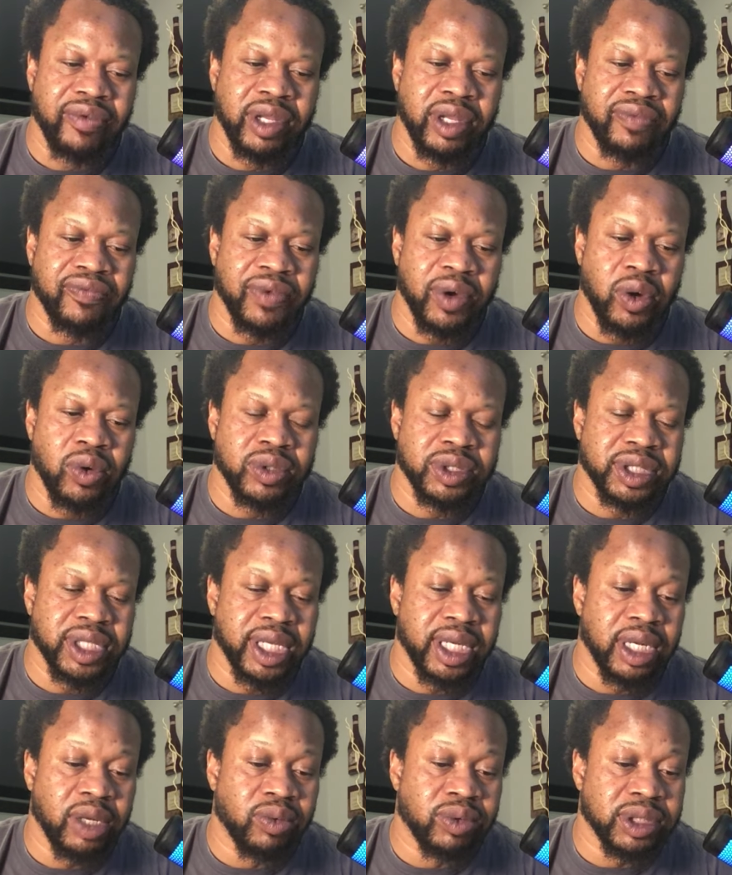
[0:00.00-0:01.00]
the phone said
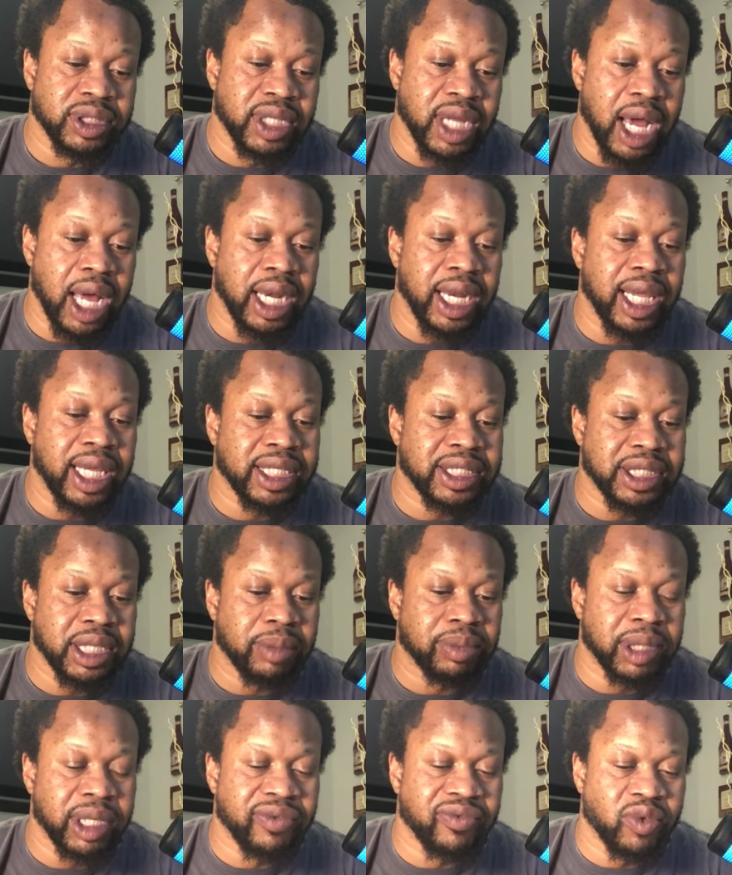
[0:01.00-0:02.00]
that it was not
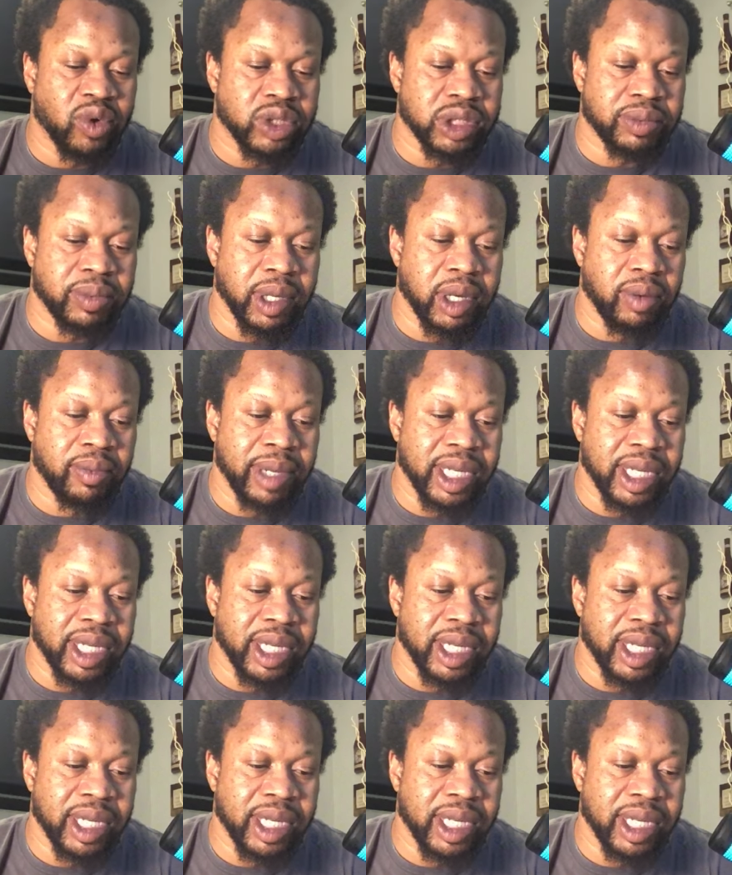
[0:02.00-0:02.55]
accepting voicemail